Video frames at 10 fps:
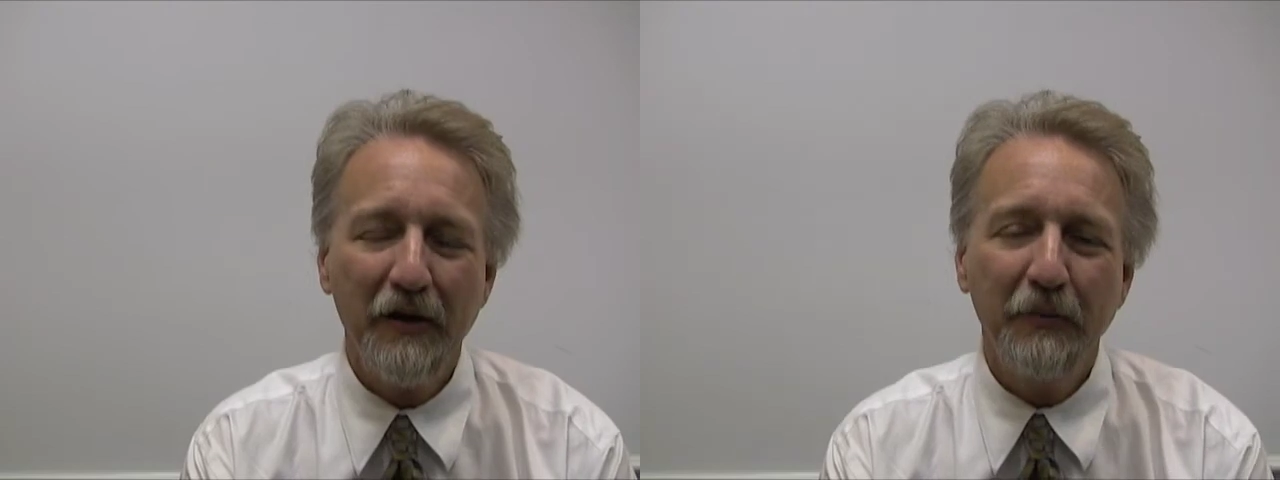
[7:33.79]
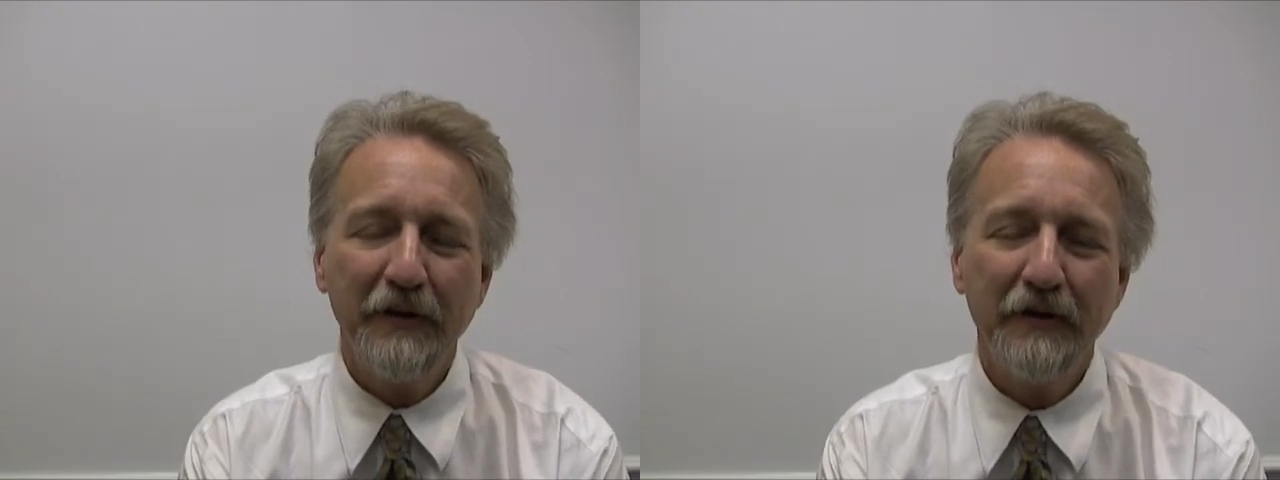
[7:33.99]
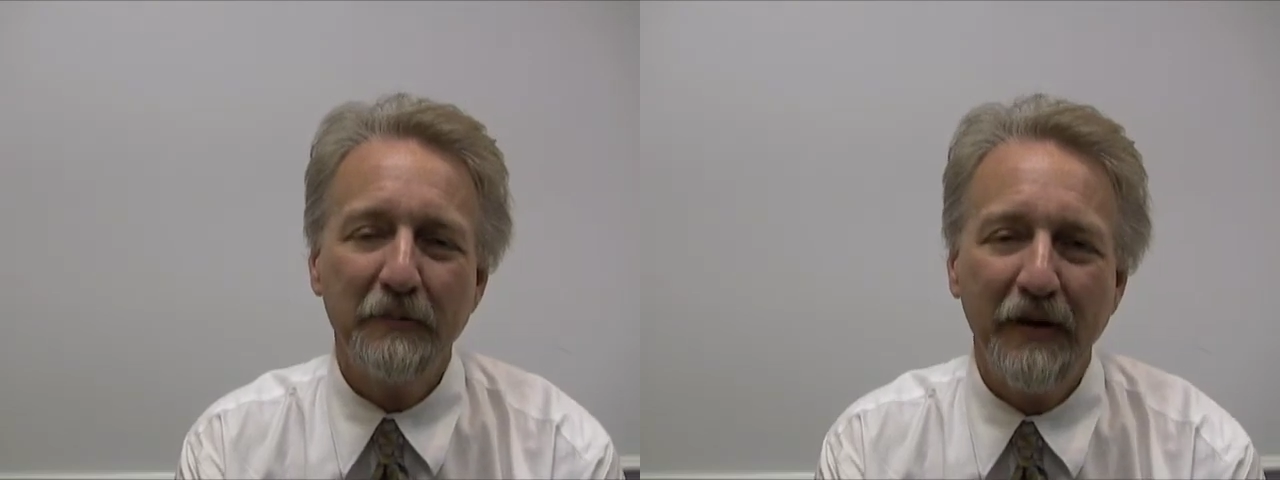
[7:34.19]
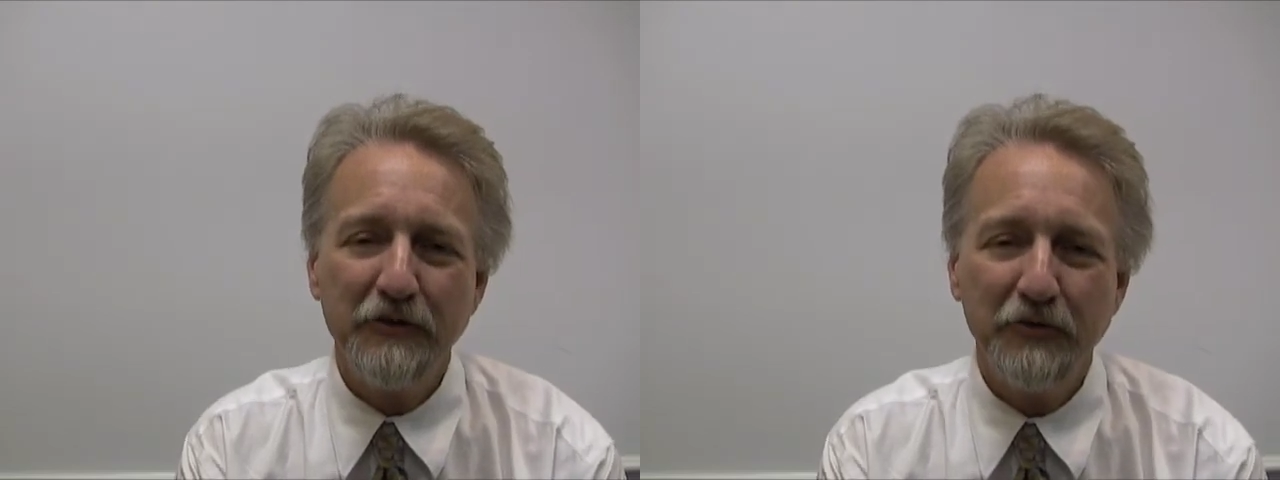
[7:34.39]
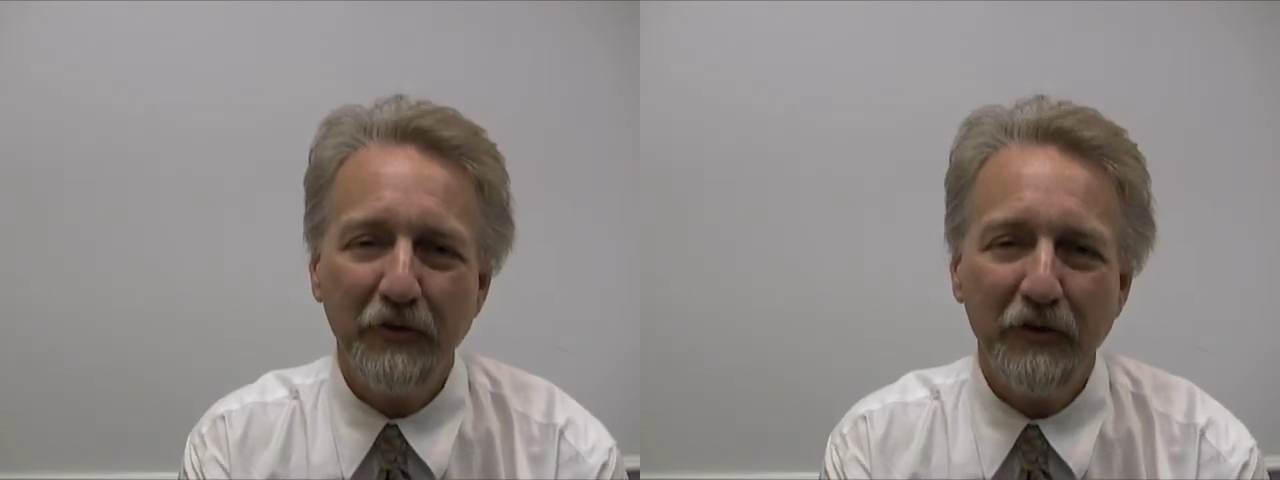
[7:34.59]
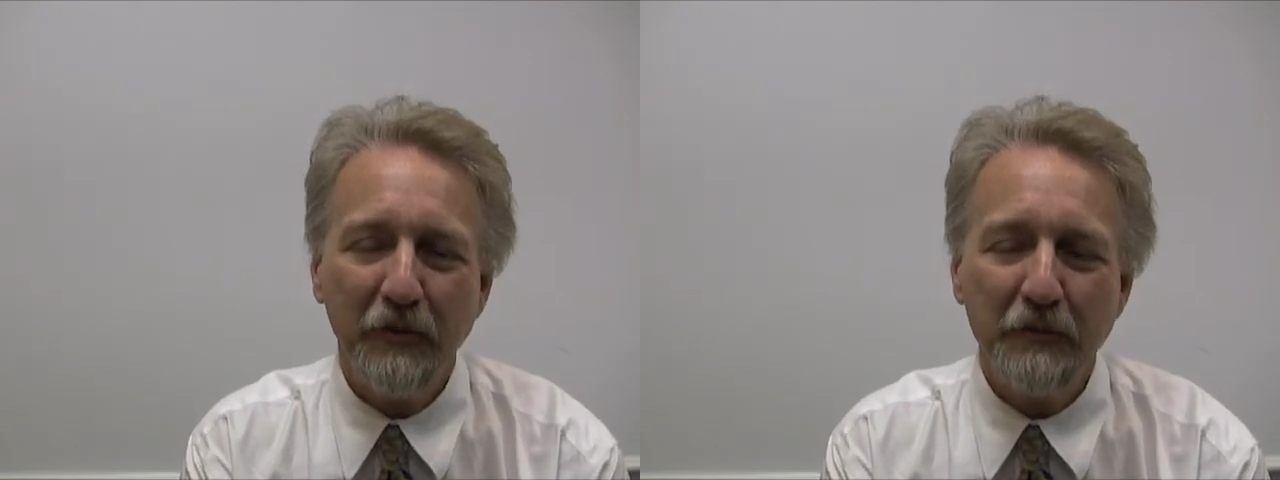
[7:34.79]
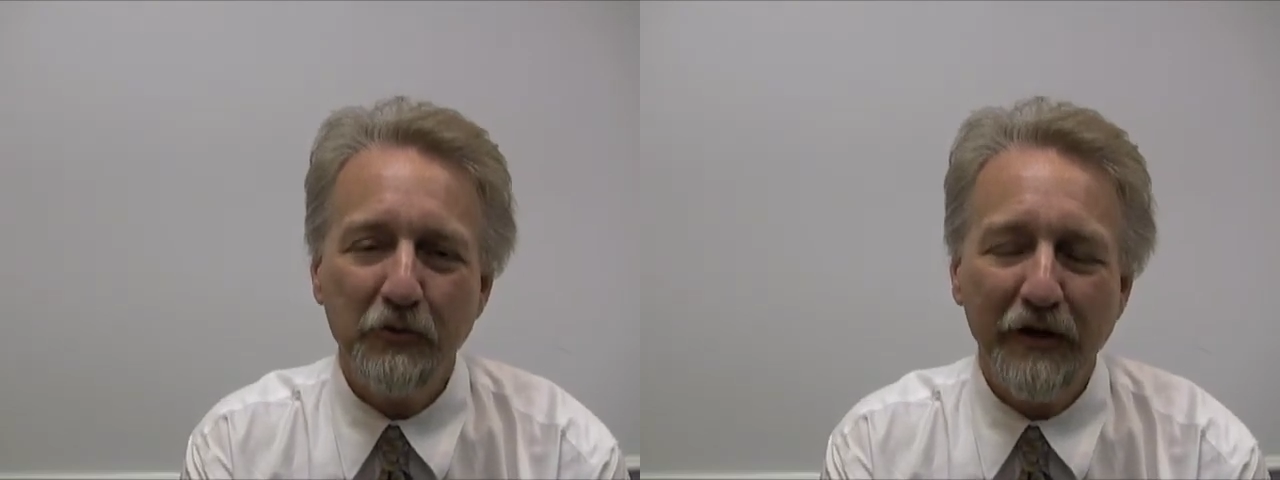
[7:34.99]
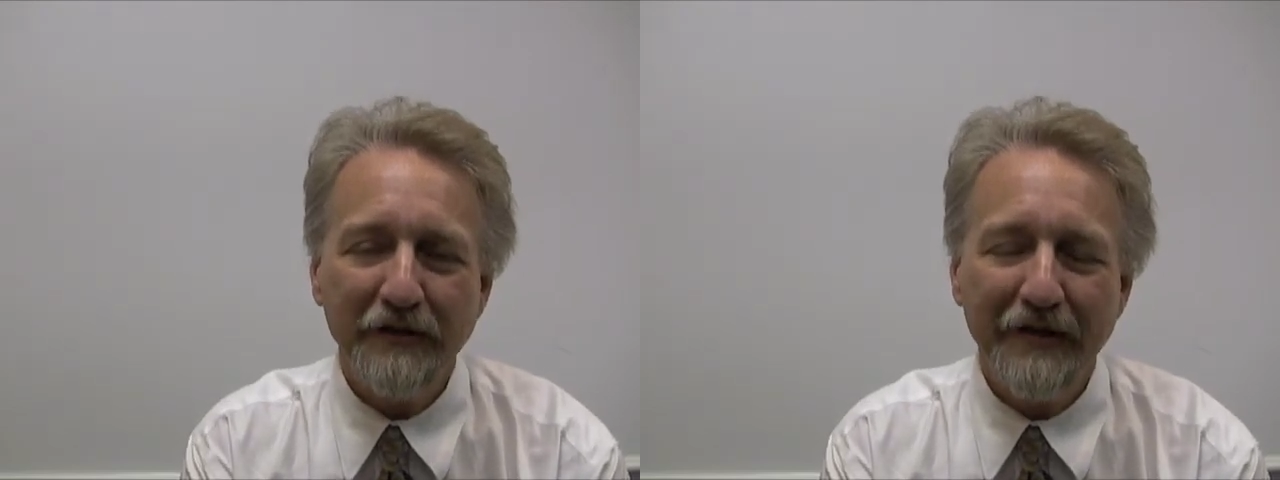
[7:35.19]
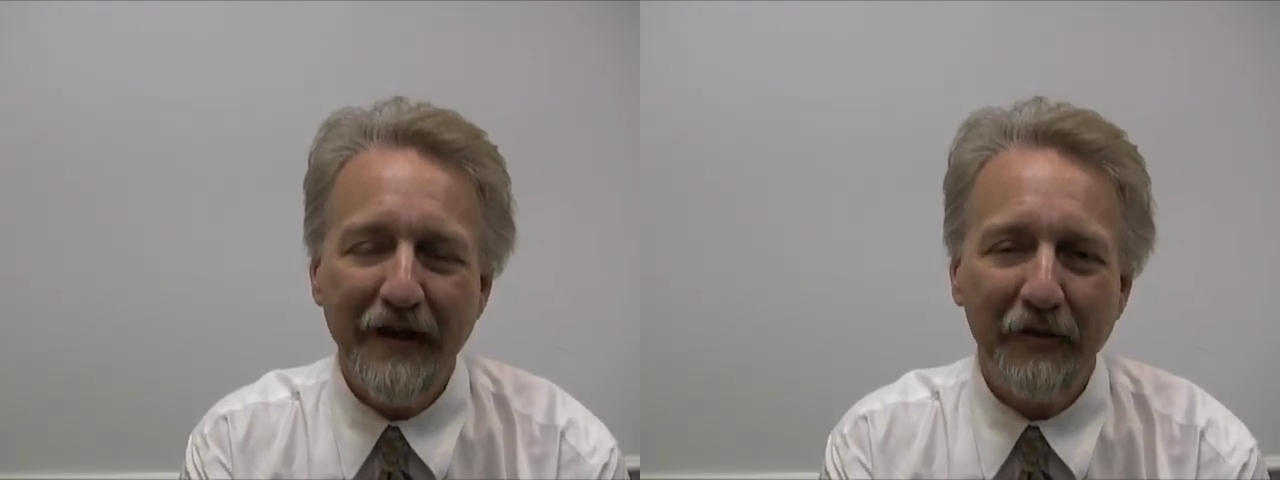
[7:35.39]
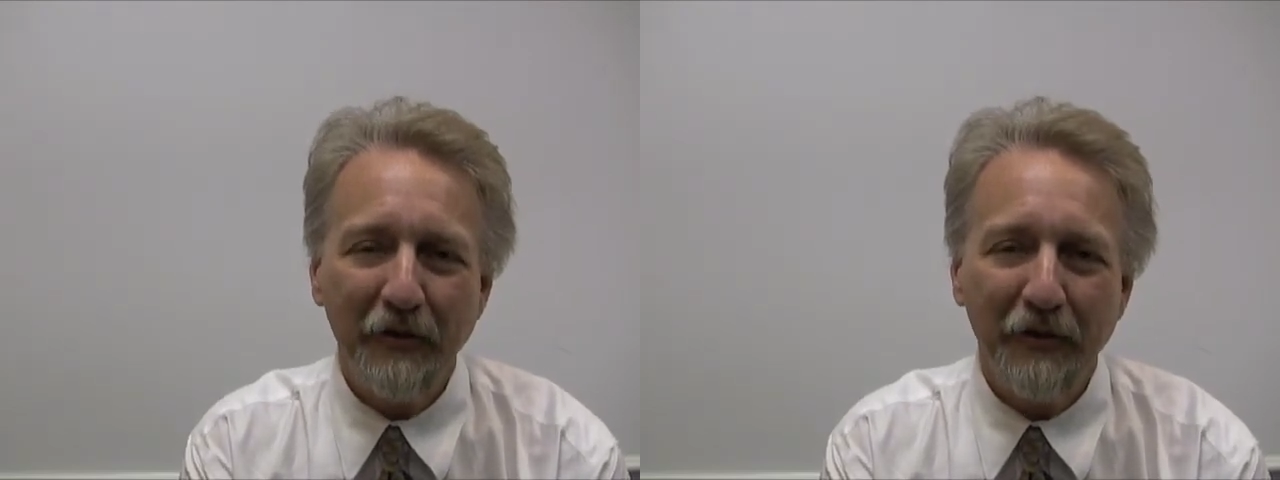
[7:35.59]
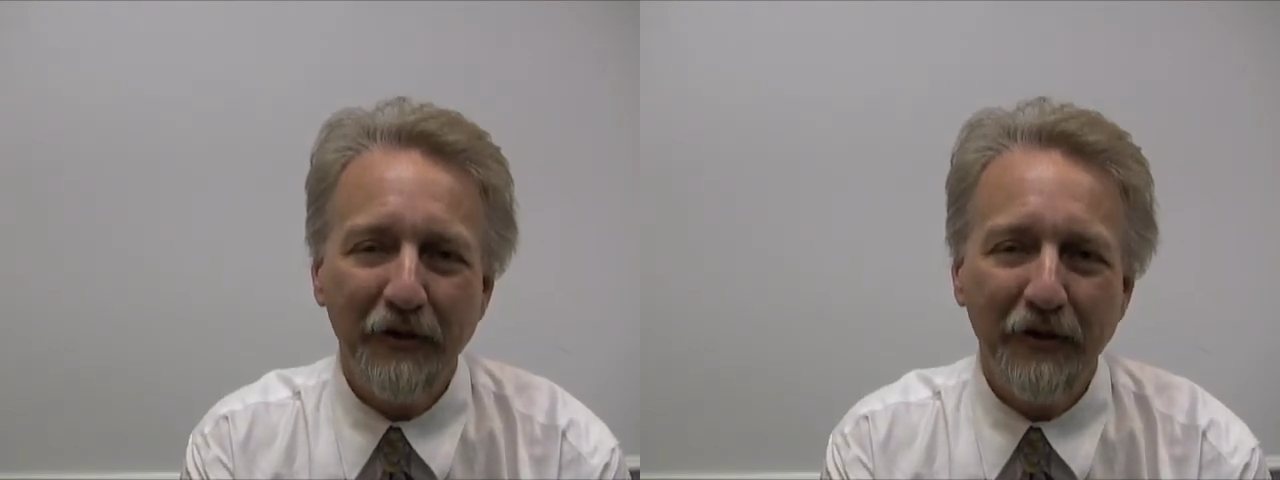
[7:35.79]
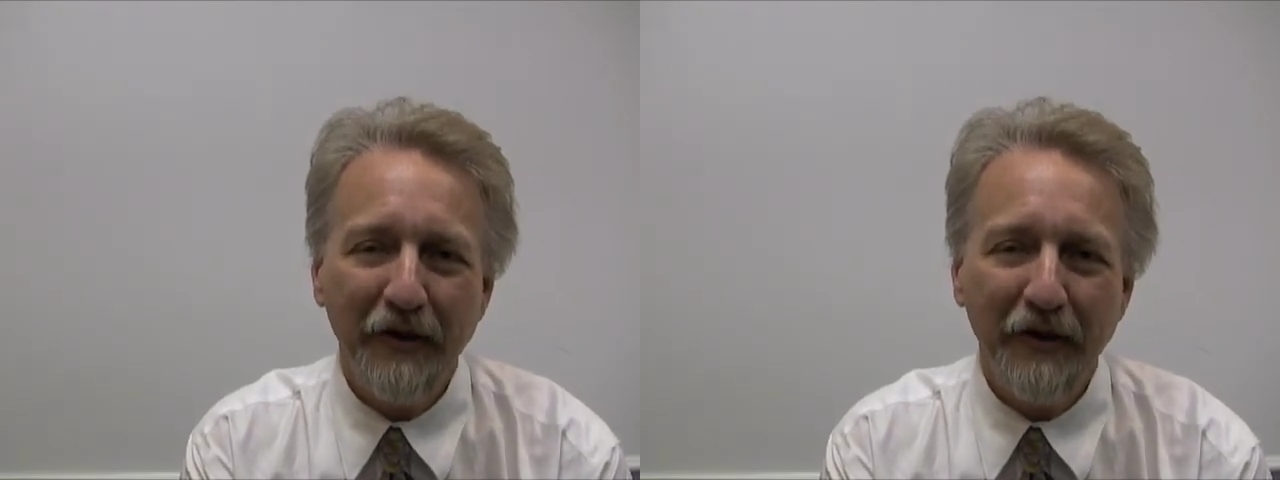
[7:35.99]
we need to make sure that we bring together